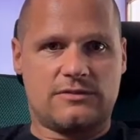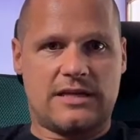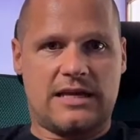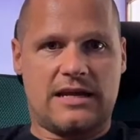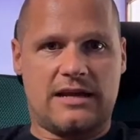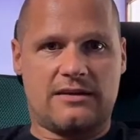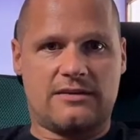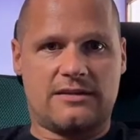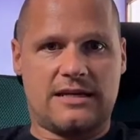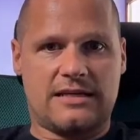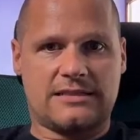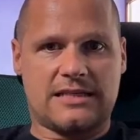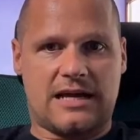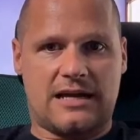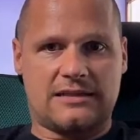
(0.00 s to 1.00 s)
Another
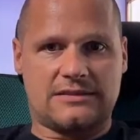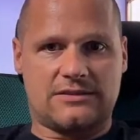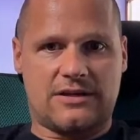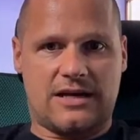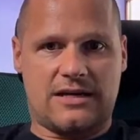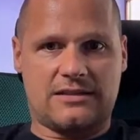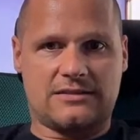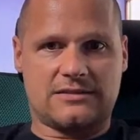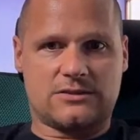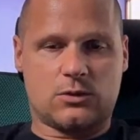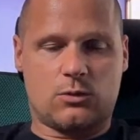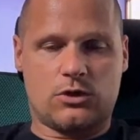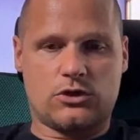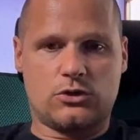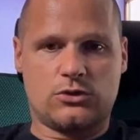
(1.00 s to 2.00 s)
day's highs, right? So
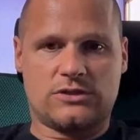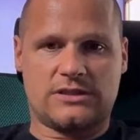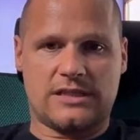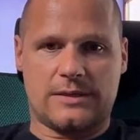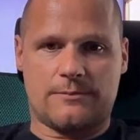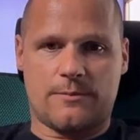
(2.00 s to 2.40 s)
what you see,